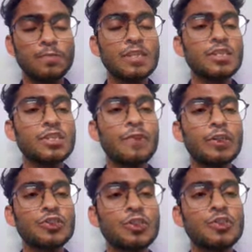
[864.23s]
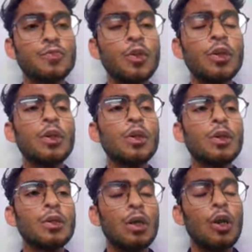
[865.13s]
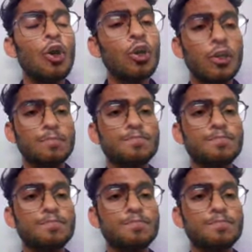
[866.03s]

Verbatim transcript: SHA functions would occur